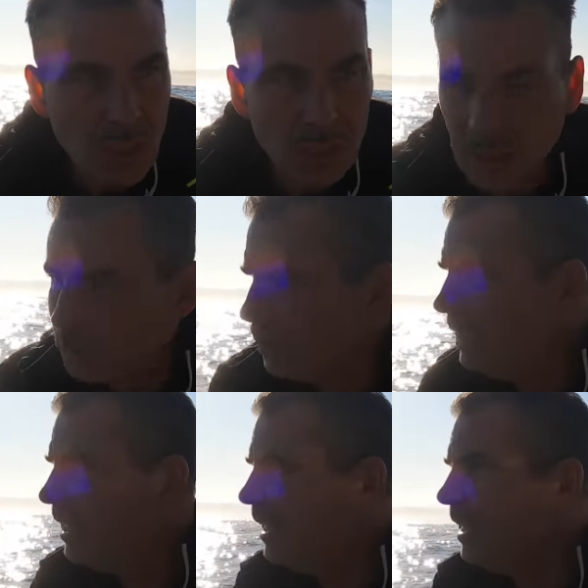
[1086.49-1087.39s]
Looked
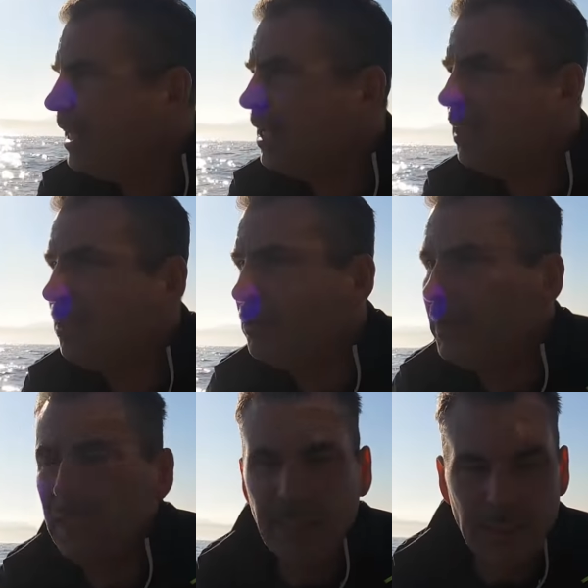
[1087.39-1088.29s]
really,
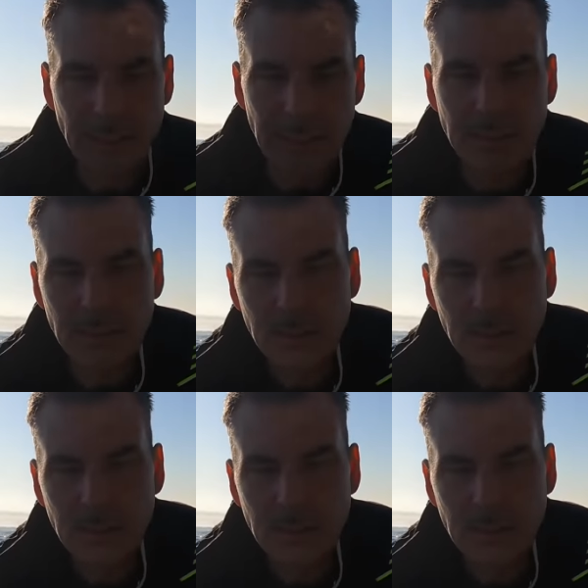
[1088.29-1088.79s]
really good.